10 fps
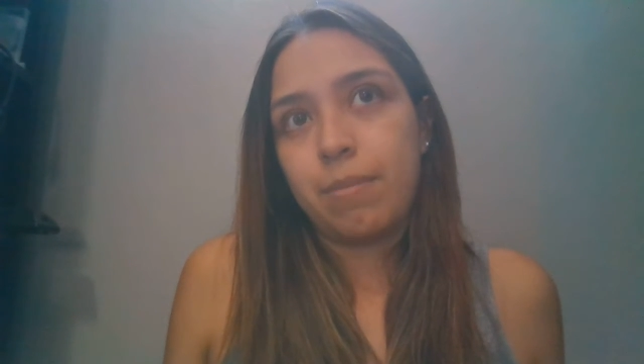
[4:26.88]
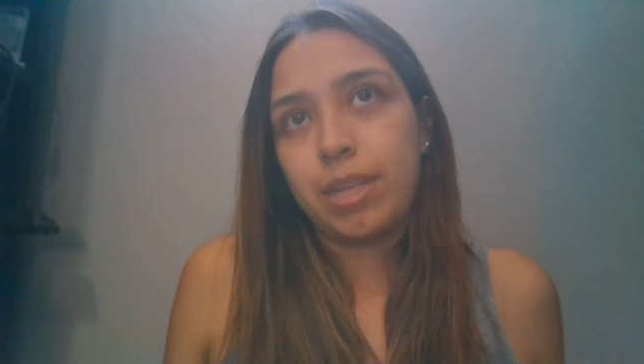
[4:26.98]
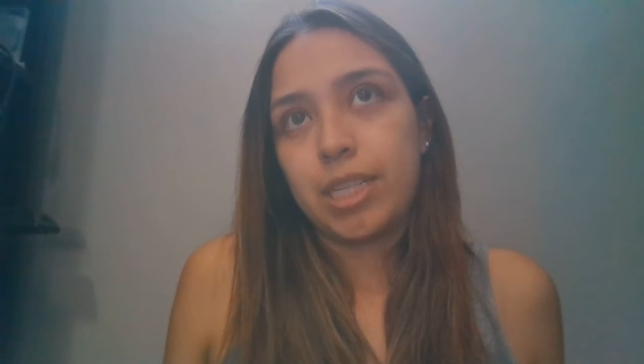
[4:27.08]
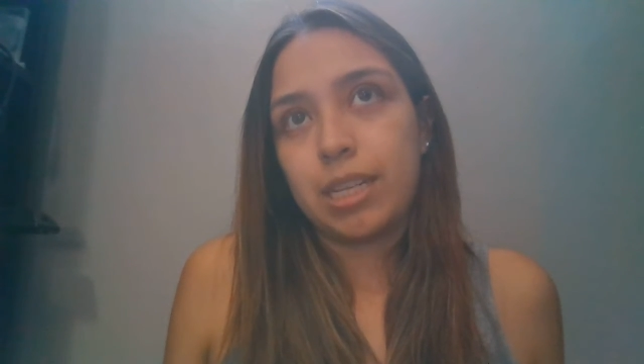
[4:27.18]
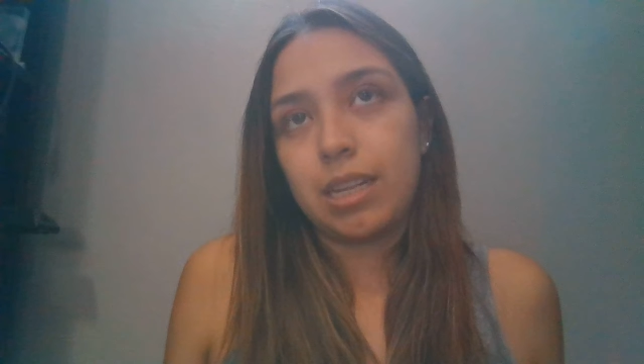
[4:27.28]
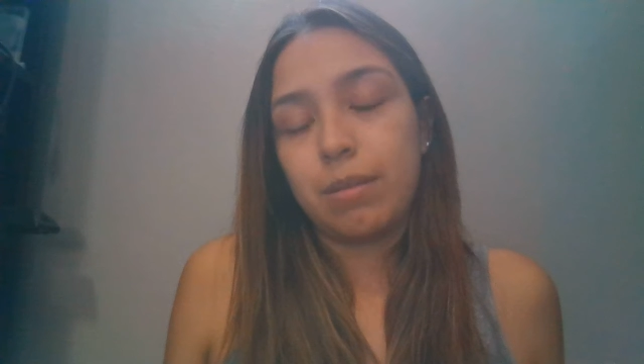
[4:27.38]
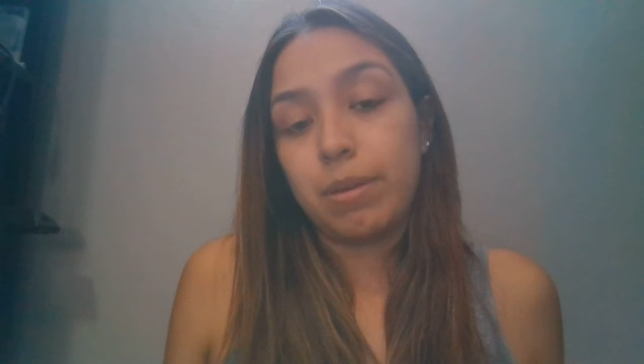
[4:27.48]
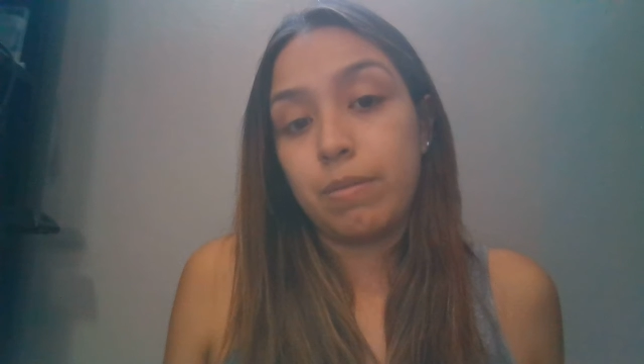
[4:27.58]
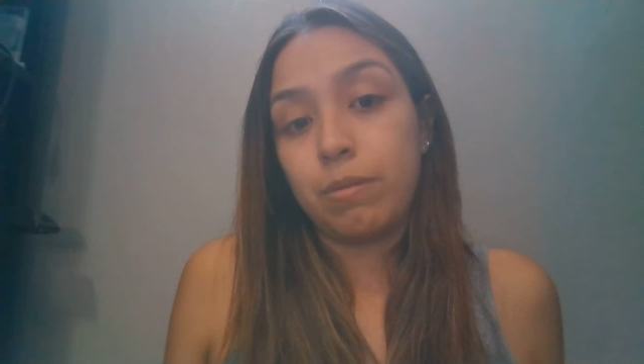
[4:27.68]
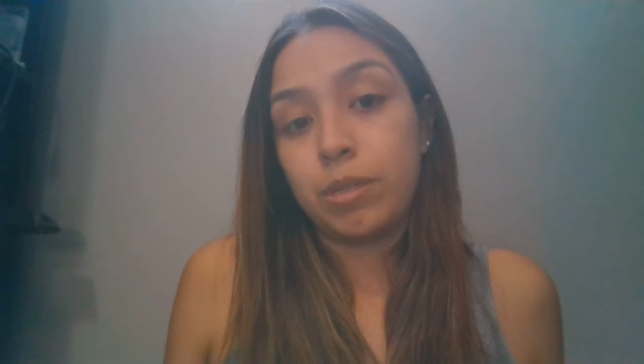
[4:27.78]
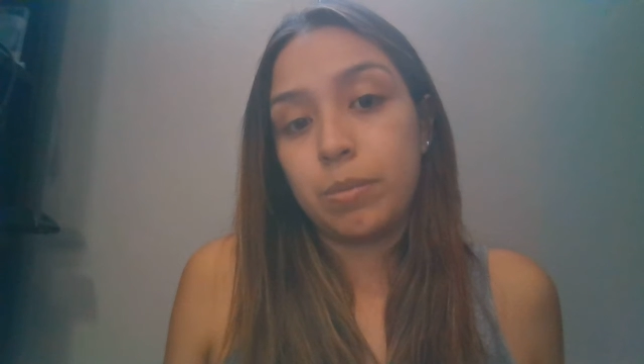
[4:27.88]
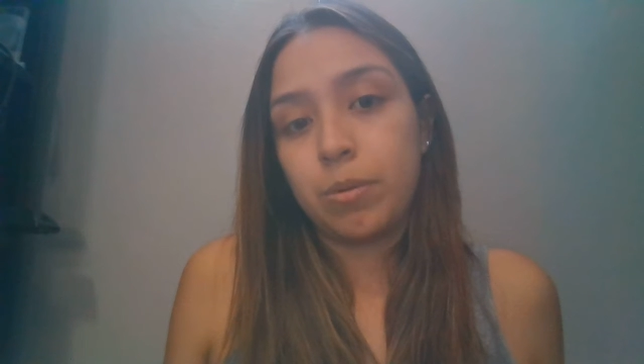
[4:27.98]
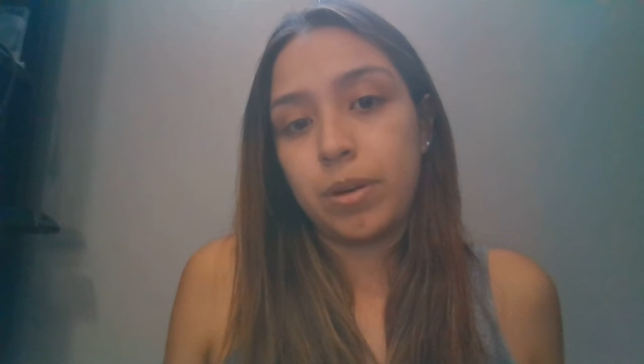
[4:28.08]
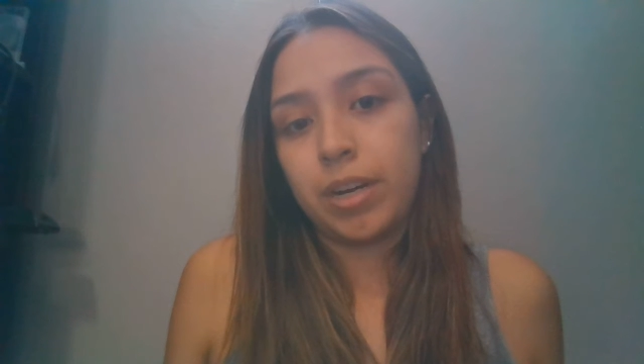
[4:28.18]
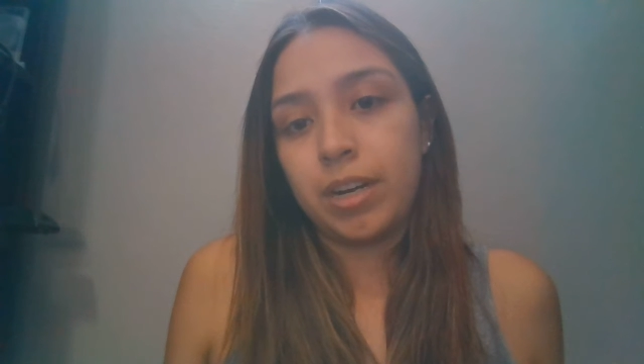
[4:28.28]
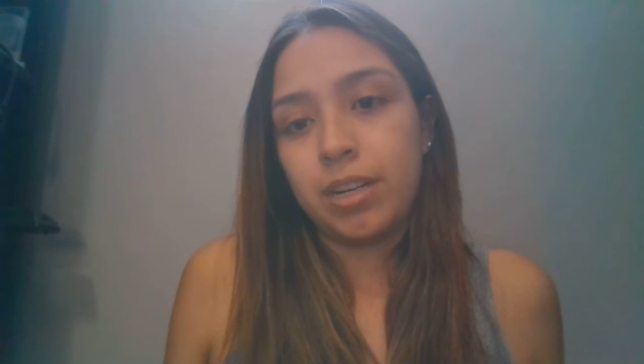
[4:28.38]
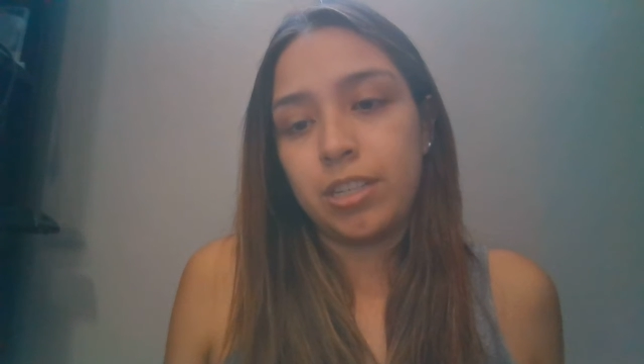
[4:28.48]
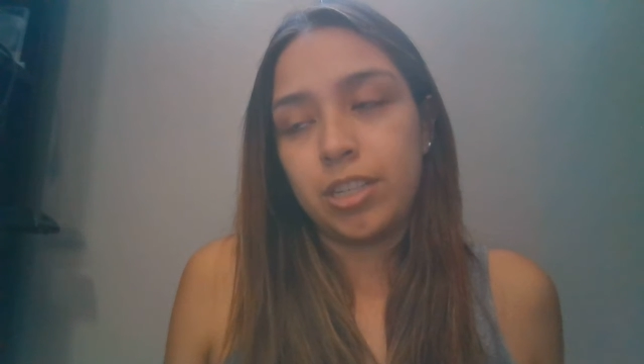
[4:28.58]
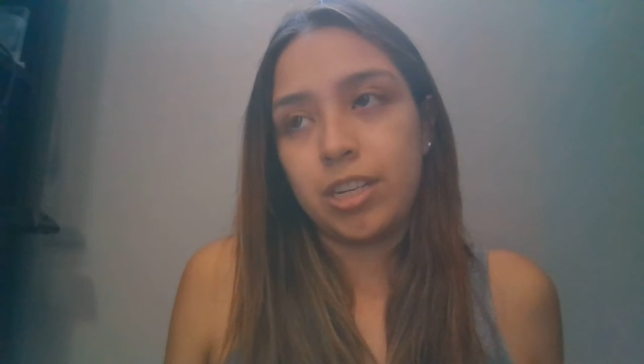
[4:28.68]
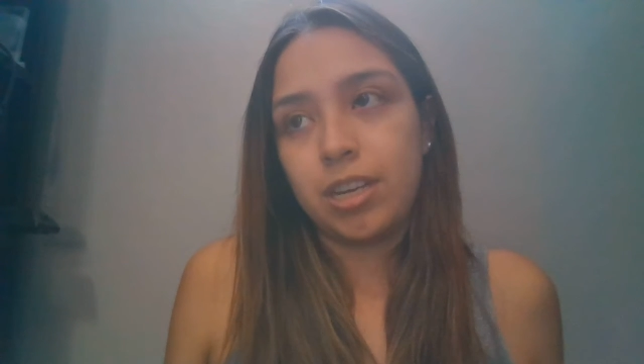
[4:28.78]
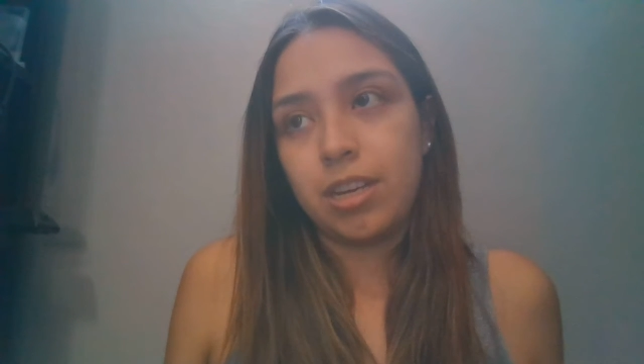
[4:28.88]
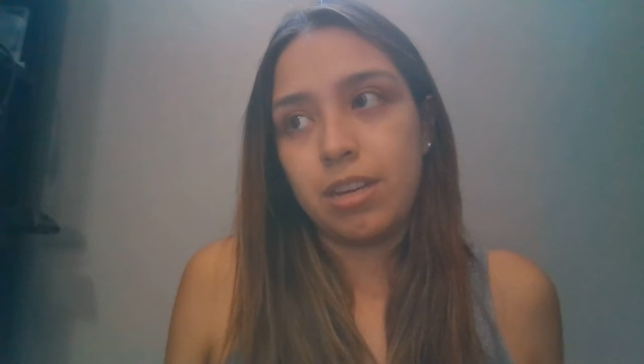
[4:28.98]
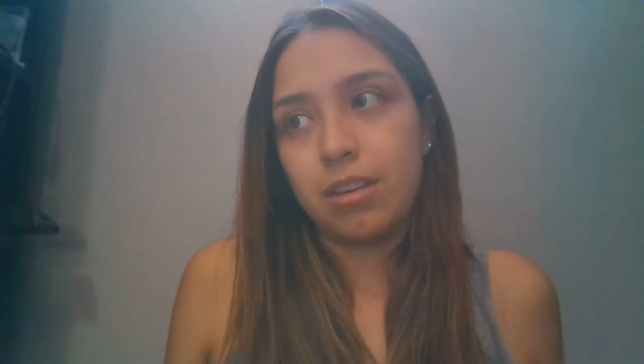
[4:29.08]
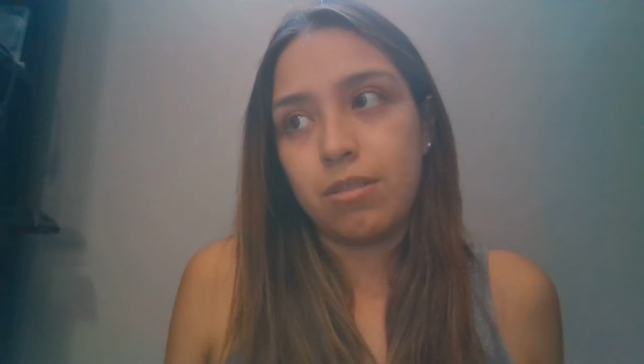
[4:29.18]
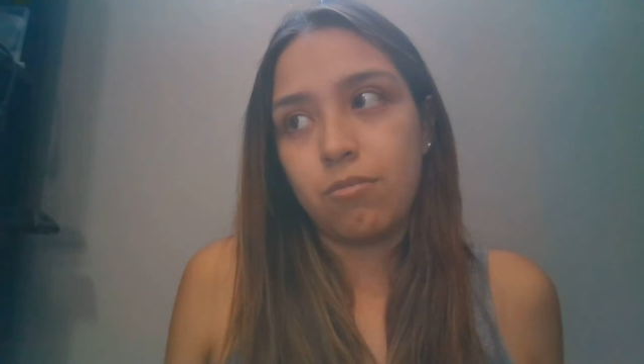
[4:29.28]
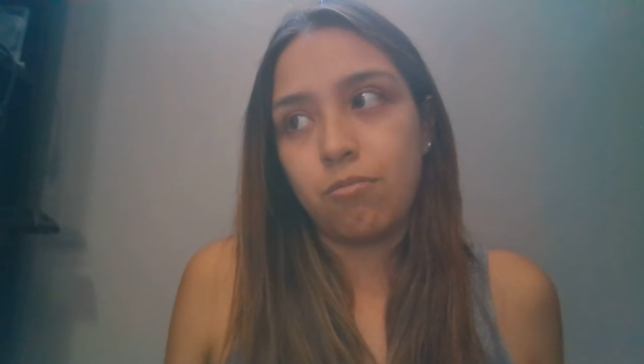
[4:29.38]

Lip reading: Basically, the baby was born. She